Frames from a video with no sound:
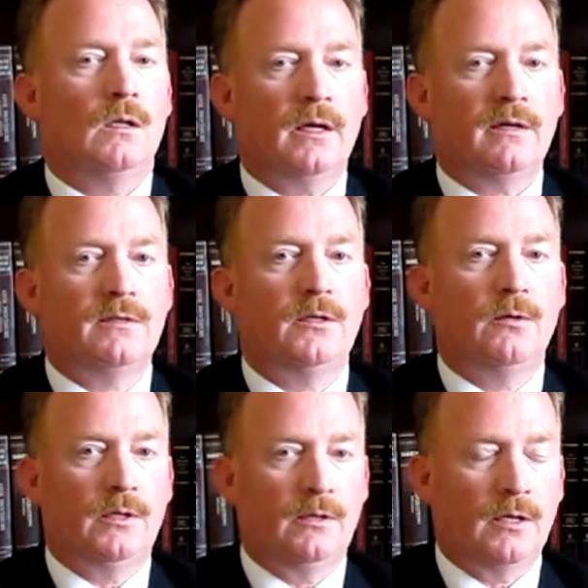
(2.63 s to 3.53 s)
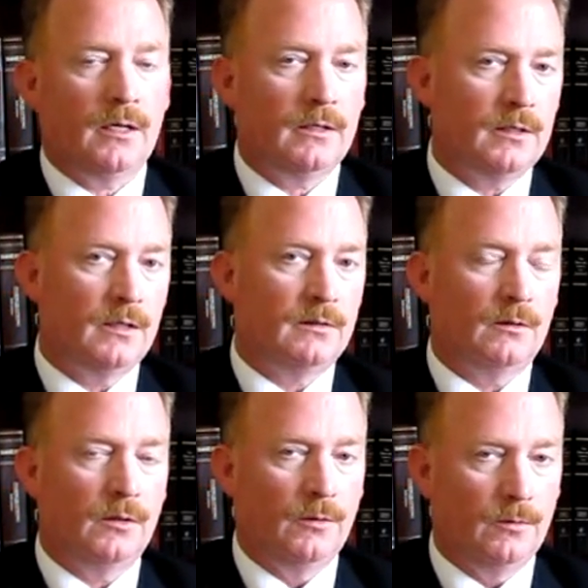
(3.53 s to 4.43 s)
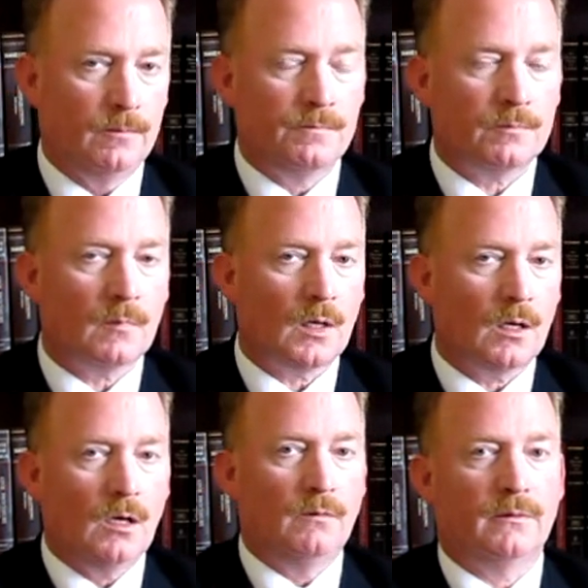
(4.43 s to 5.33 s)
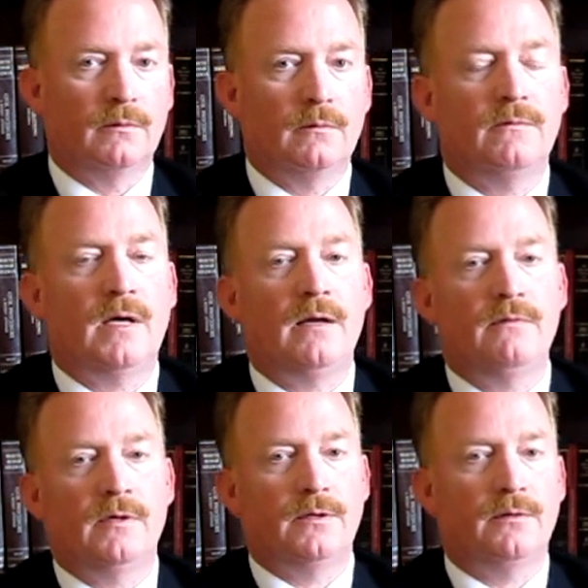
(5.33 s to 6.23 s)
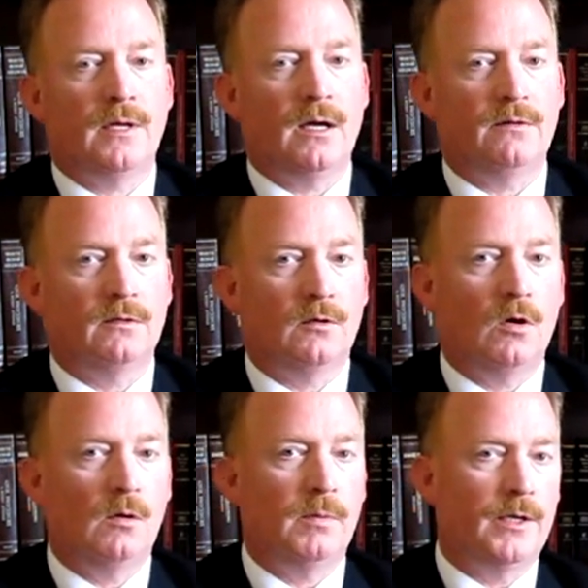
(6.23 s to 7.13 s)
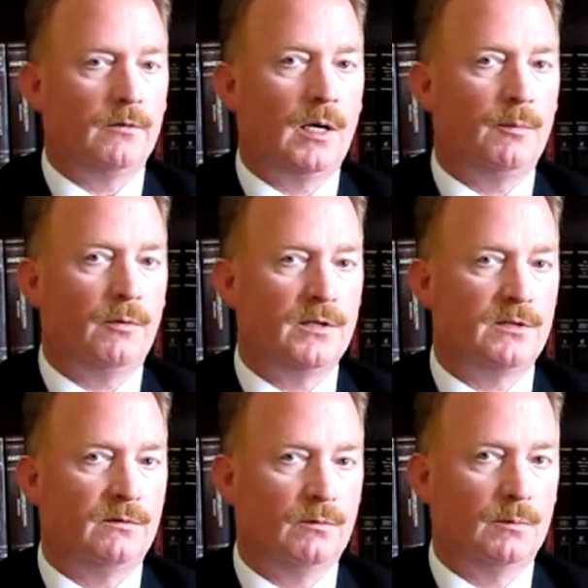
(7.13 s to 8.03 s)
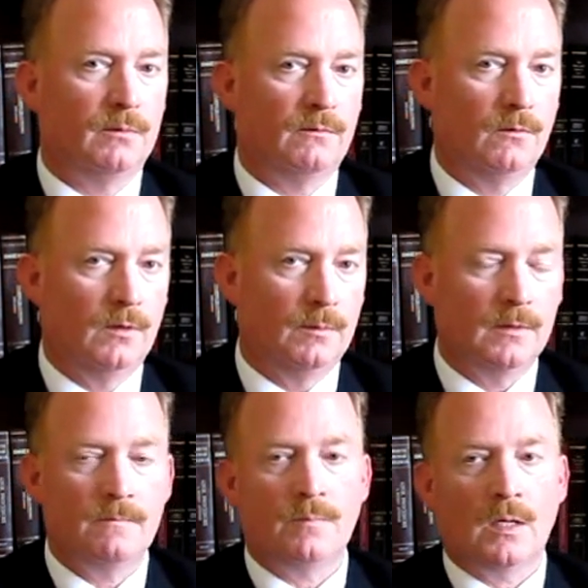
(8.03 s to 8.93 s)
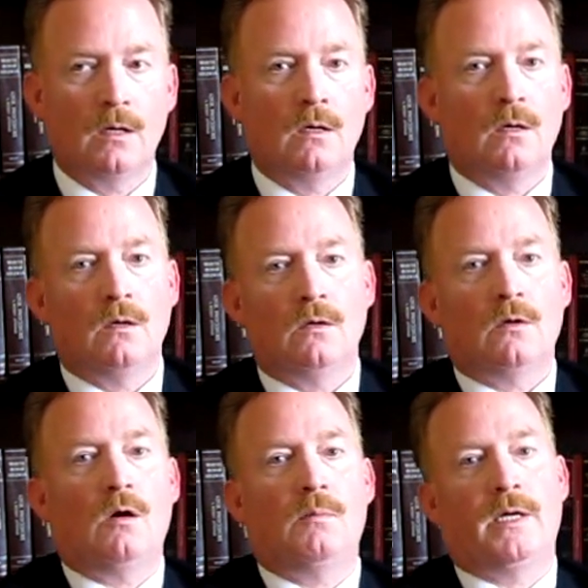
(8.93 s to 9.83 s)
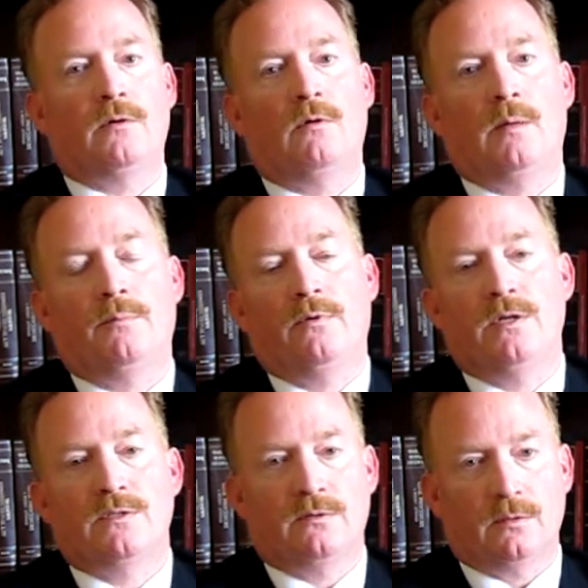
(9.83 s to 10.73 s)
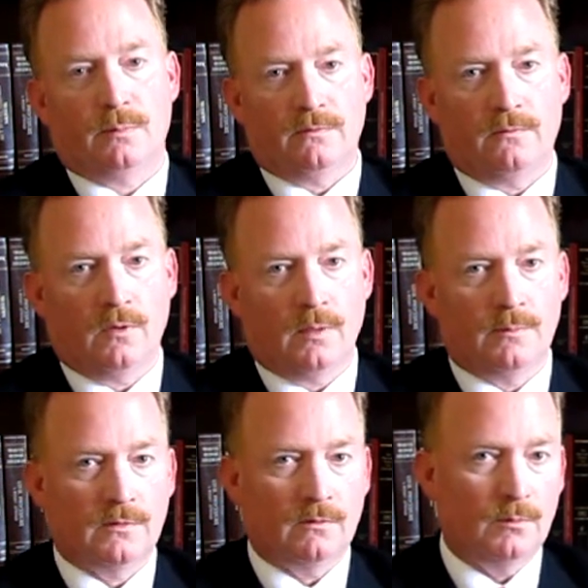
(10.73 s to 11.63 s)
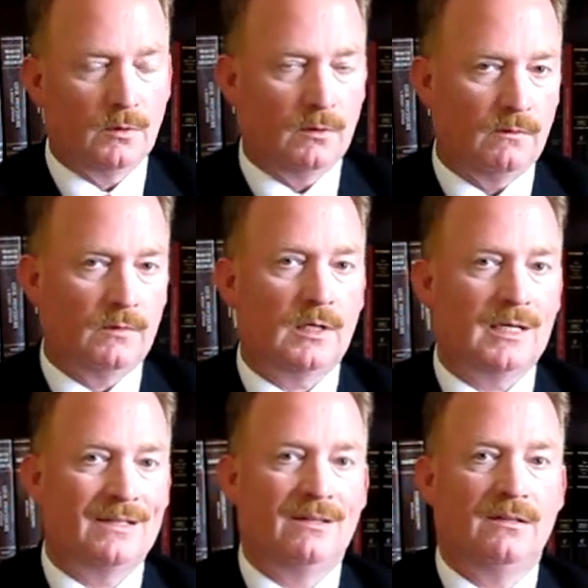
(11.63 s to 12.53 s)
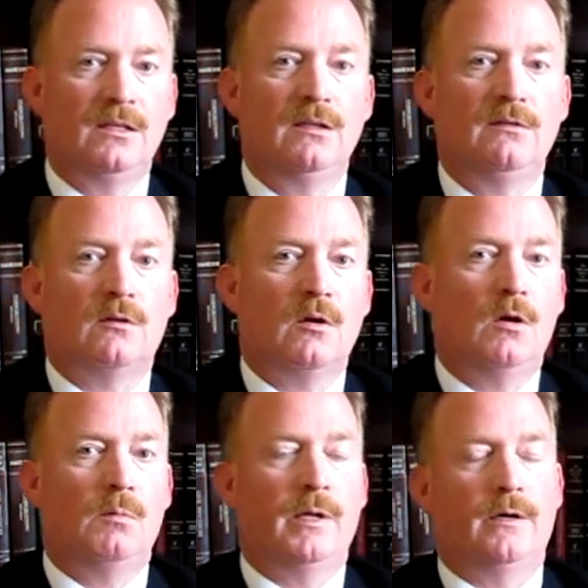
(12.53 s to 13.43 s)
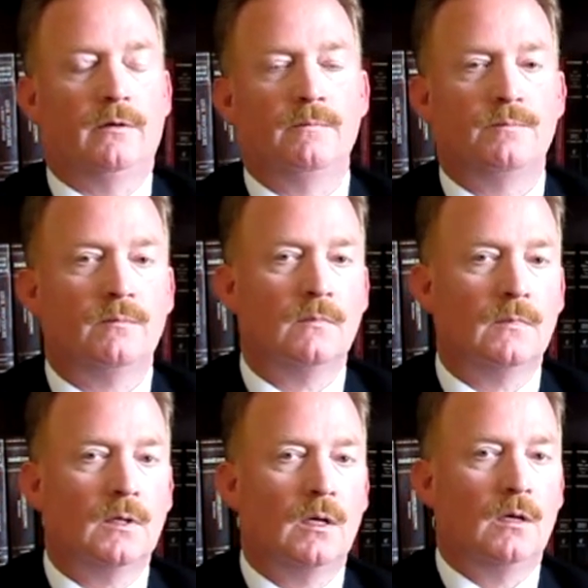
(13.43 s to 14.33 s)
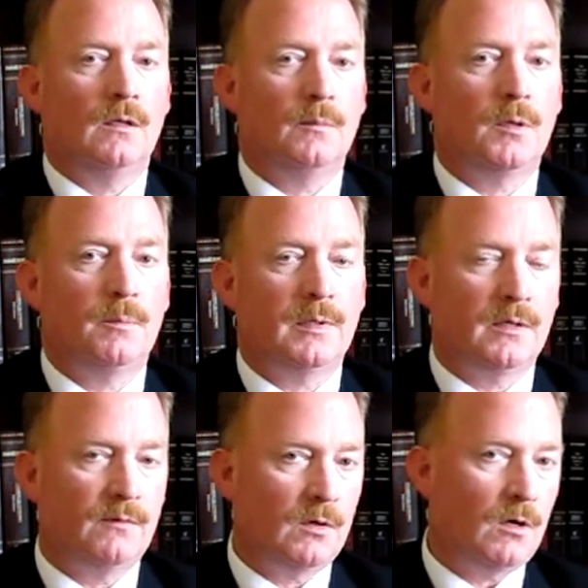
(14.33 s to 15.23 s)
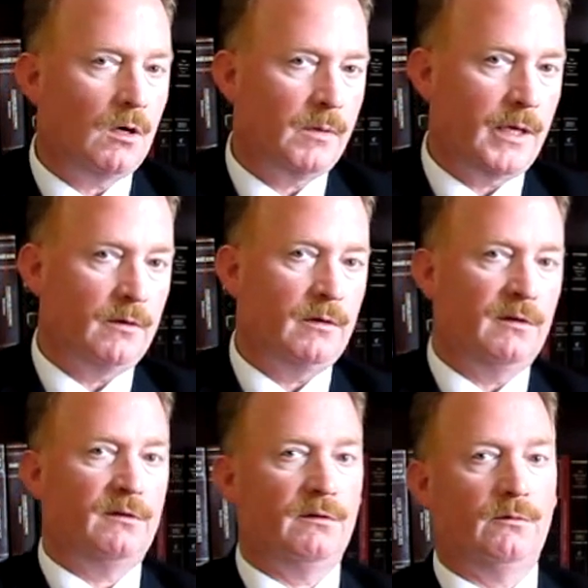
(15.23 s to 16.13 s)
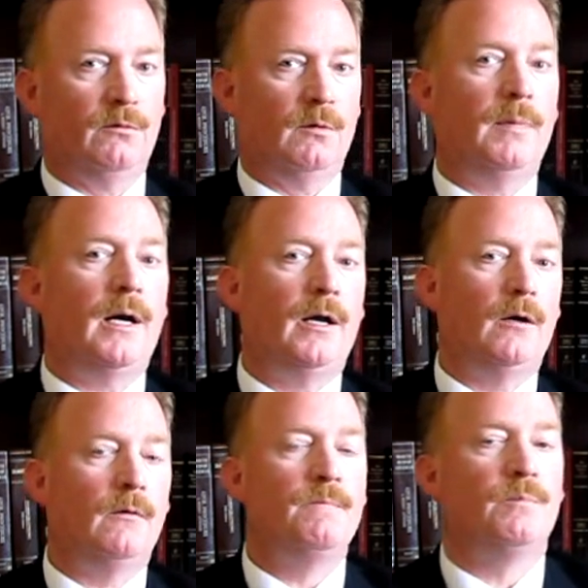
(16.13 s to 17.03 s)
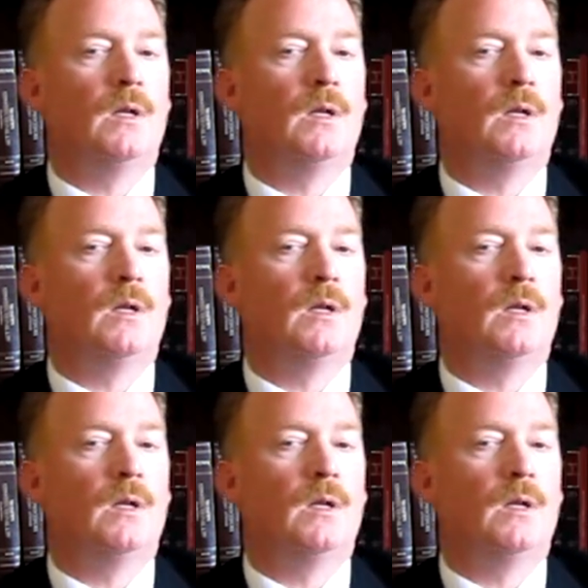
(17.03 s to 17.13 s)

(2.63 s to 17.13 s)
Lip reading: Last year in the United States alone, over 500,000 gallbladder operations were performed. Gallbladder operations are performed to remove a diseased gallbladder. The purpose of the gallbladder is to store bile,